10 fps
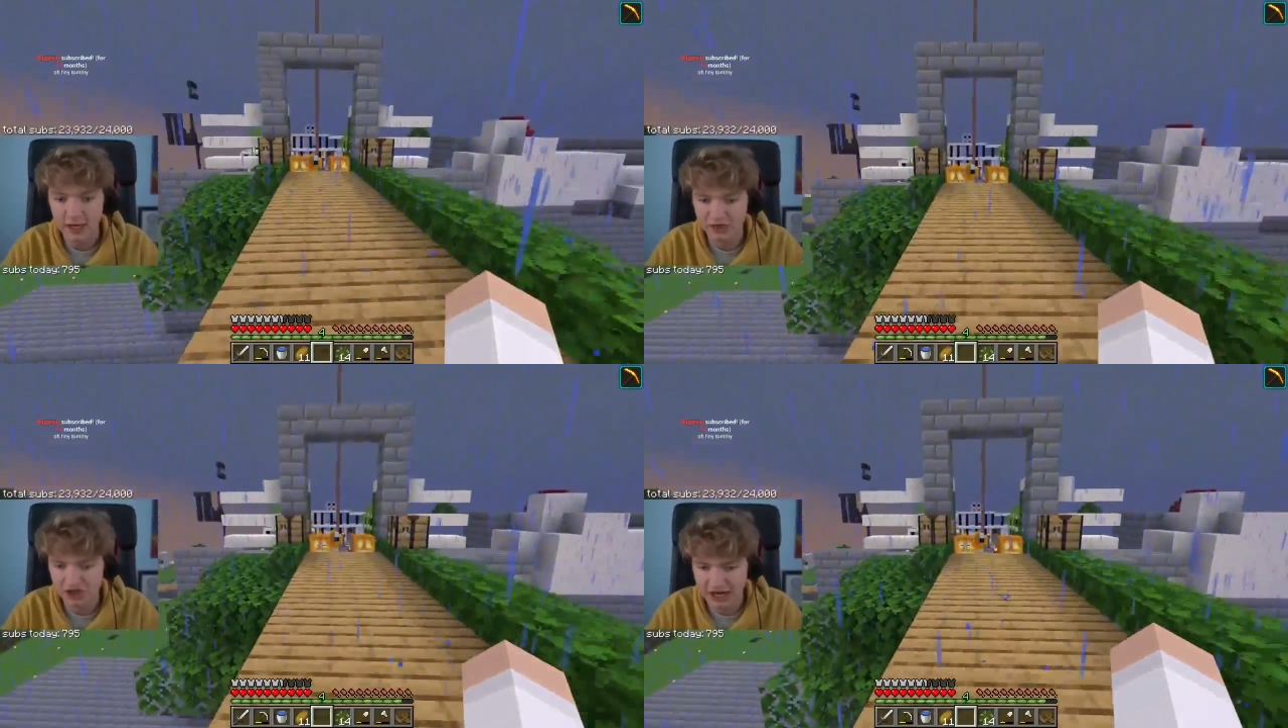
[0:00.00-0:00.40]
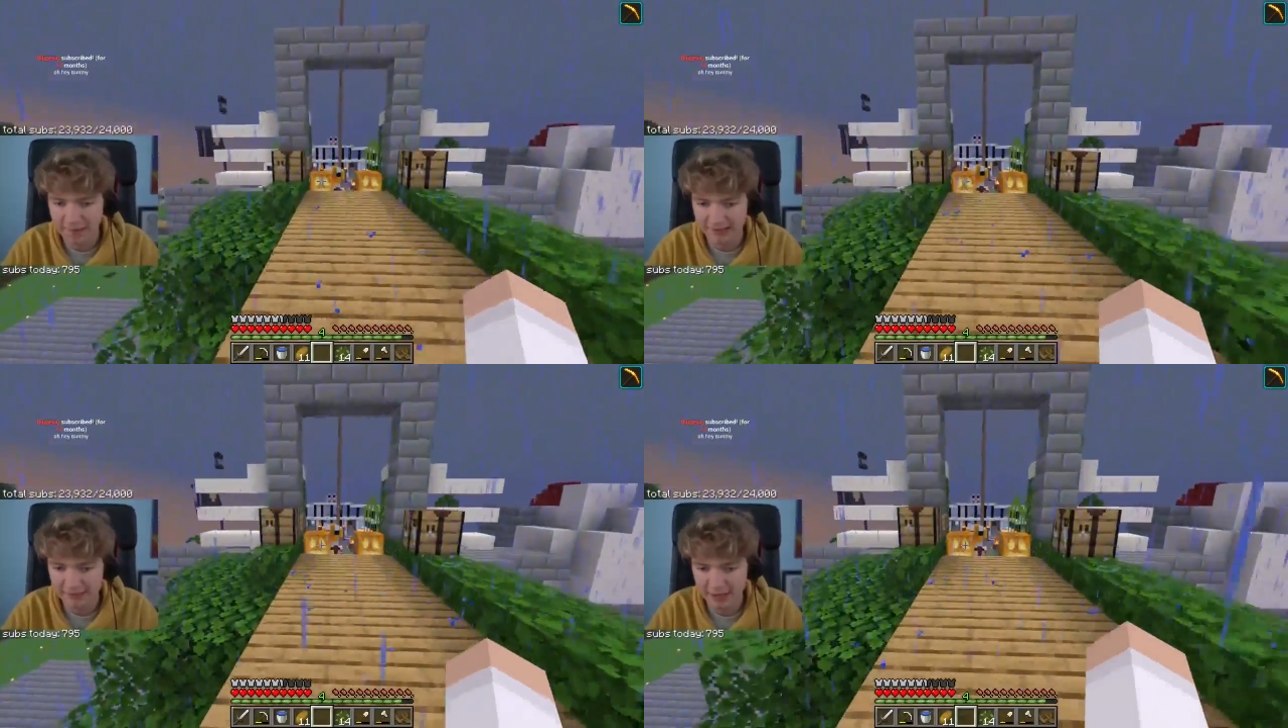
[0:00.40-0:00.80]
And
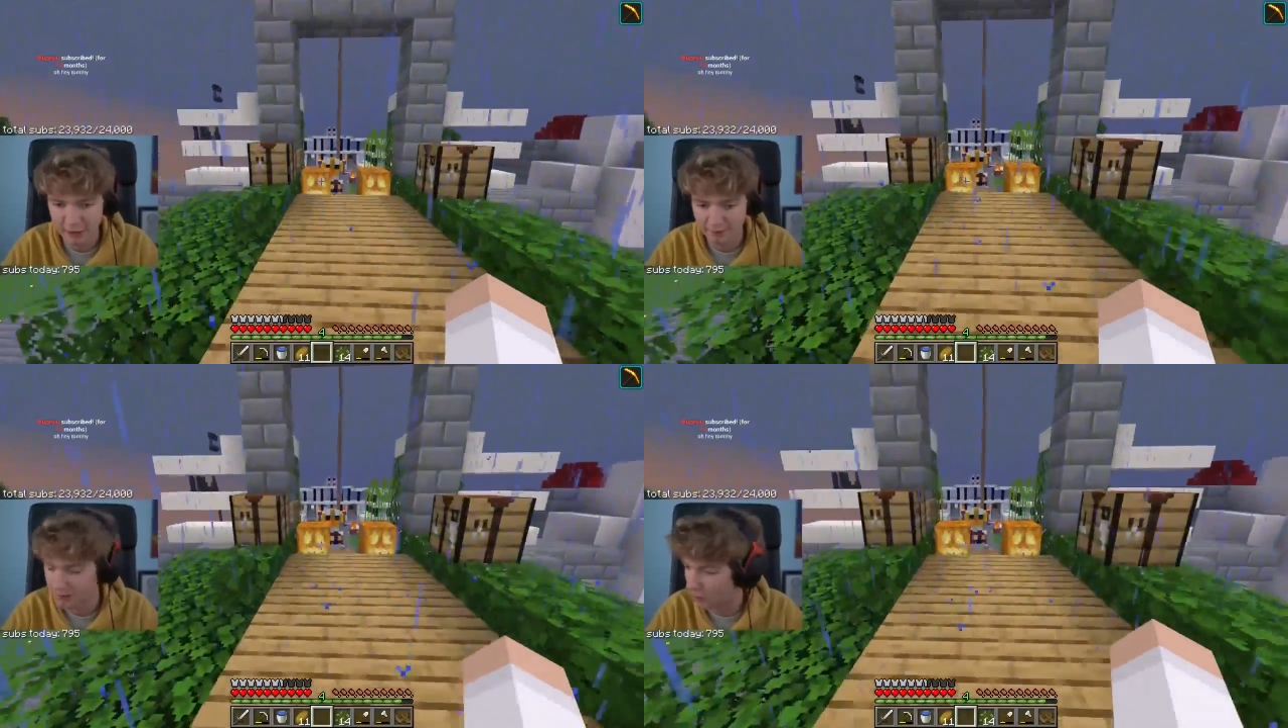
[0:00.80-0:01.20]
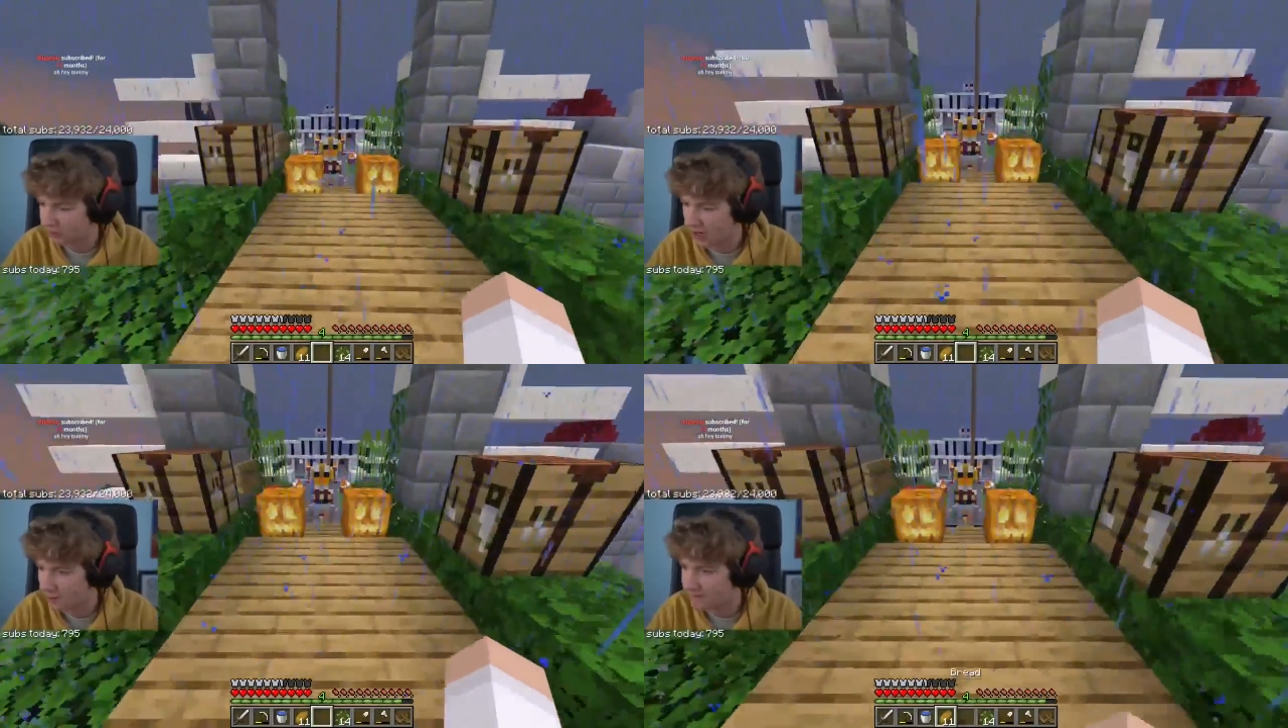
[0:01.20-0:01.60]
Schlatt being my
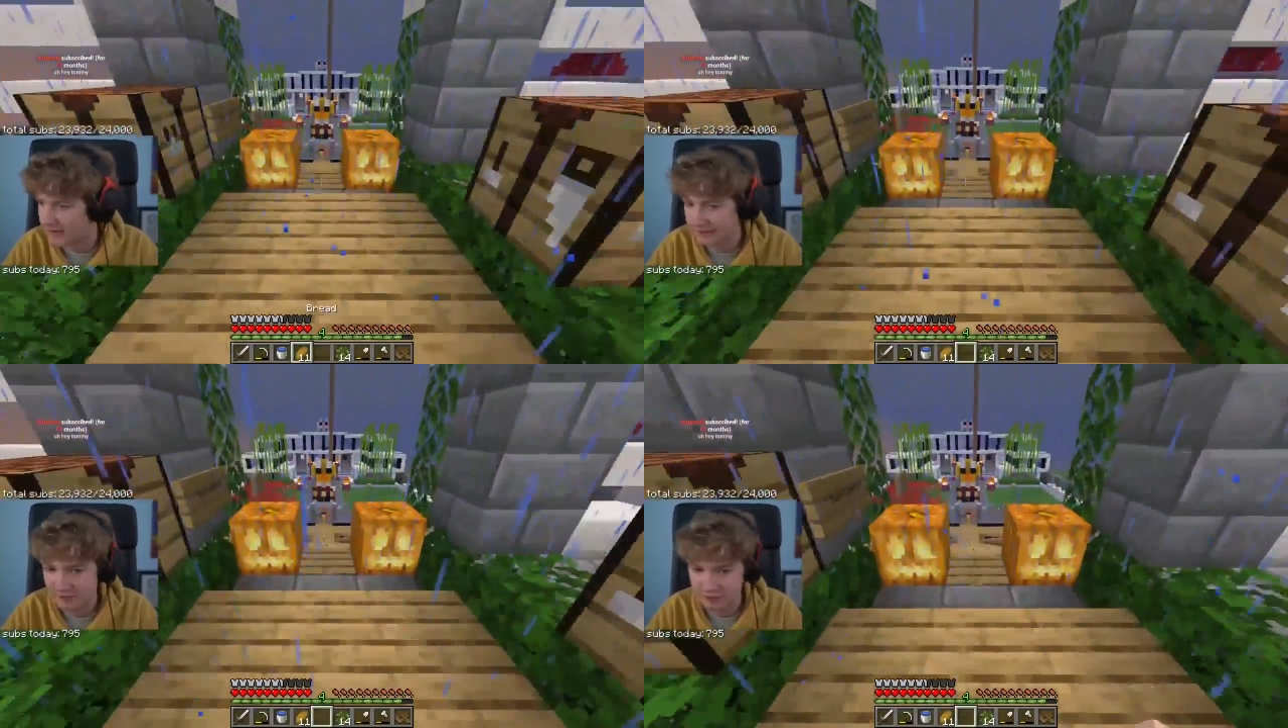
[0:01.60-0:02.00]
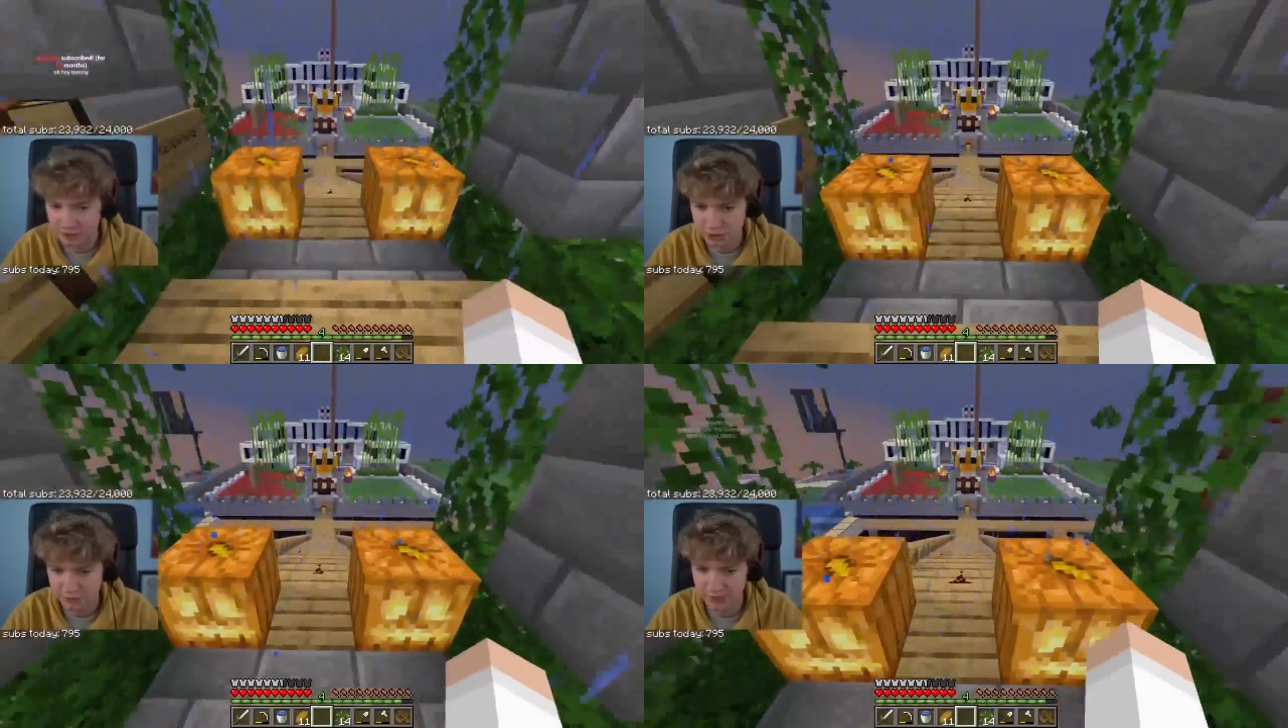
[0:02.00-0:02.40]
all-time favorite
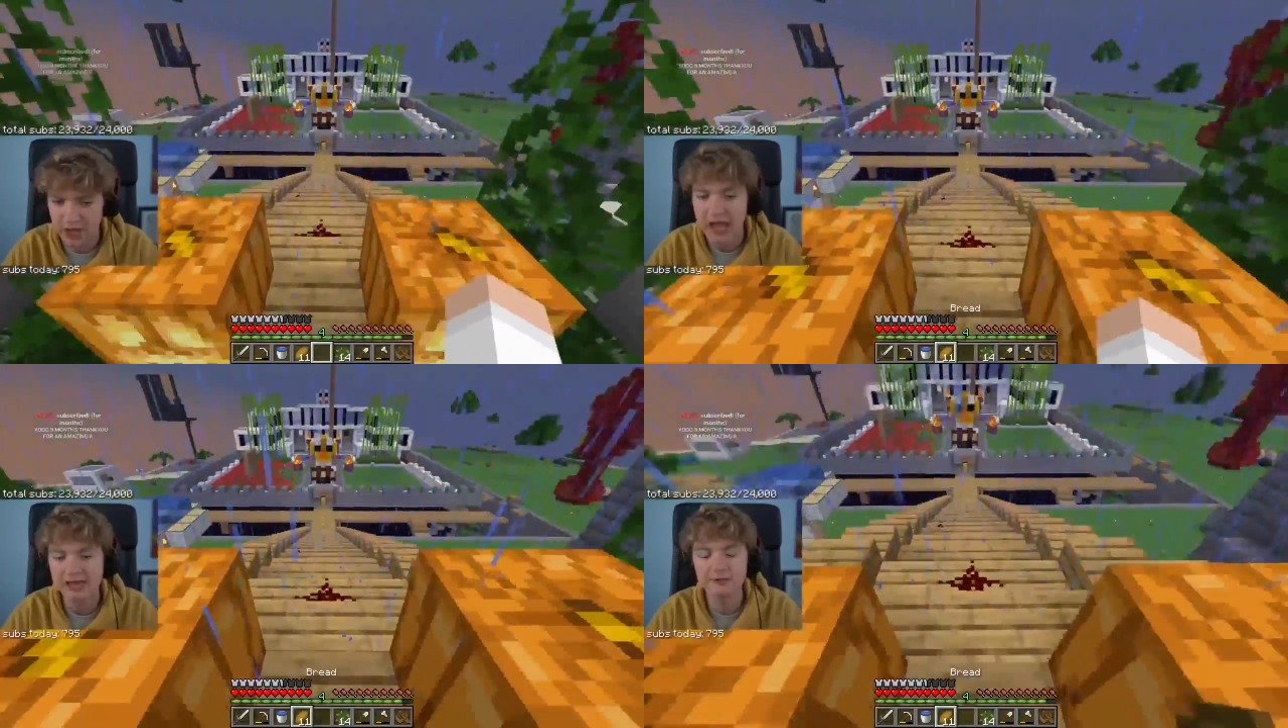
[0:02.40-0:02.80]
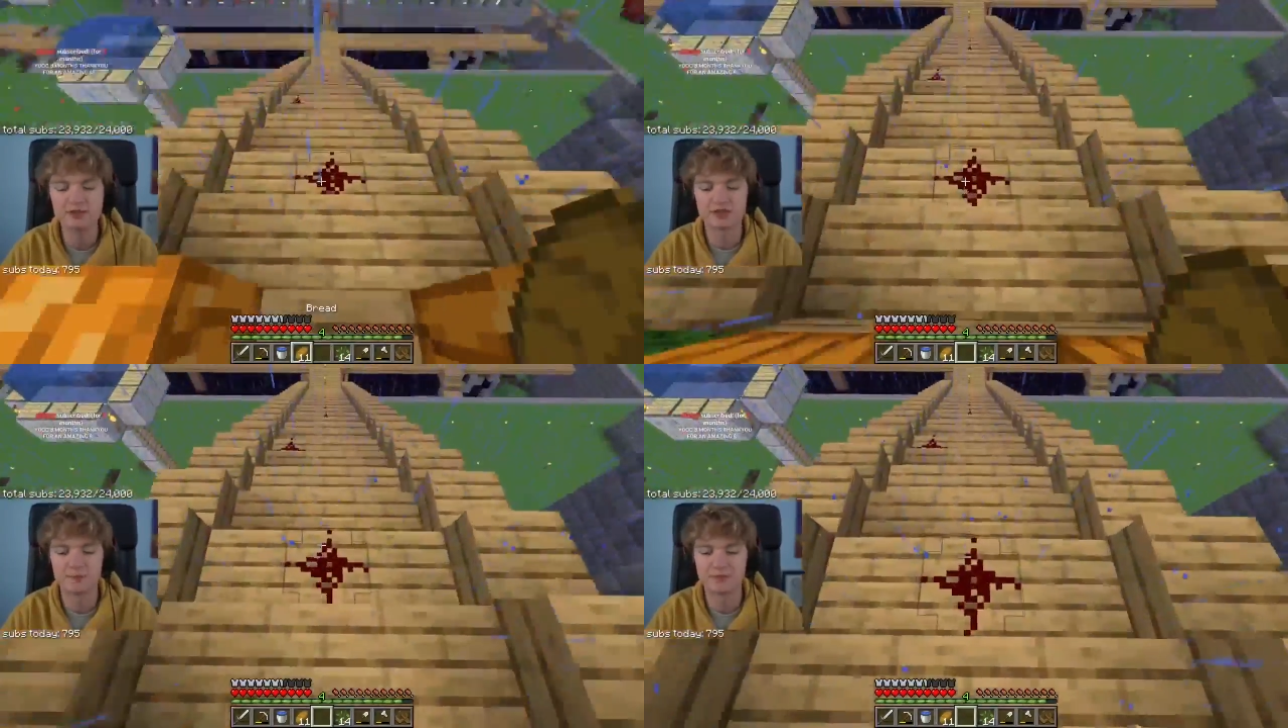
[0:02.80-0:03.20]
YouTuber. And it
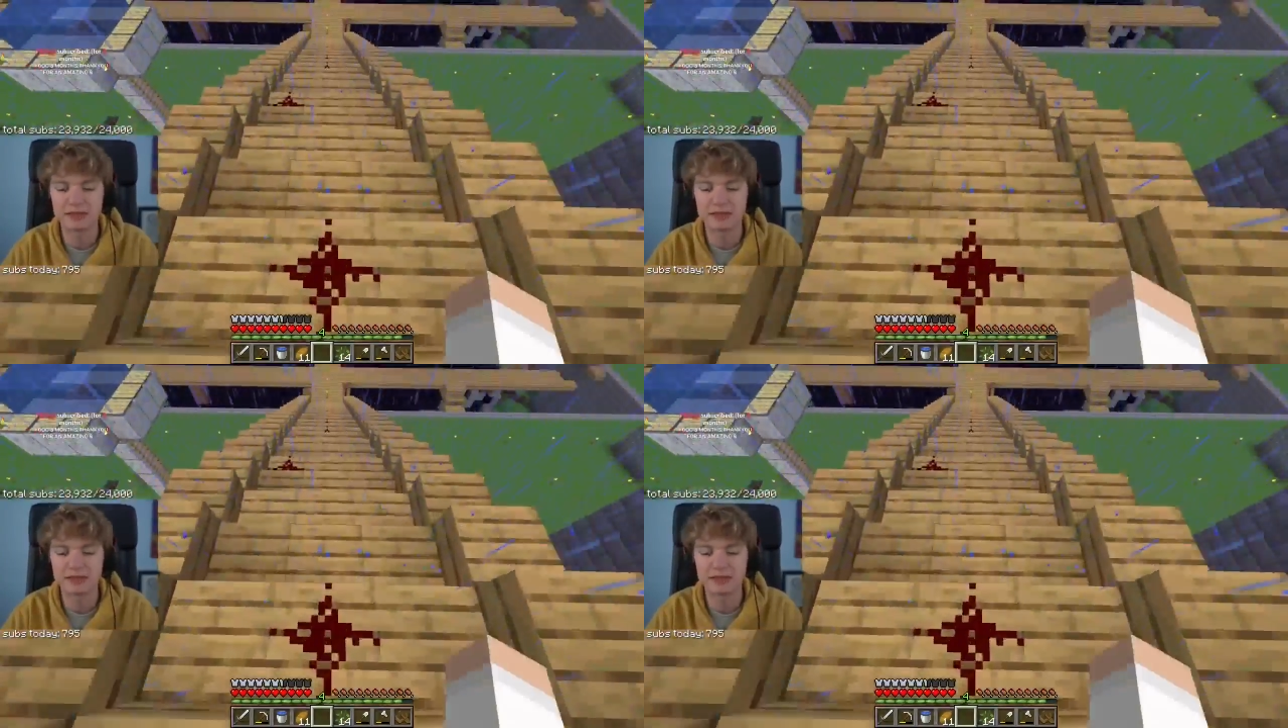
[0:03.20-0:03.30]
was...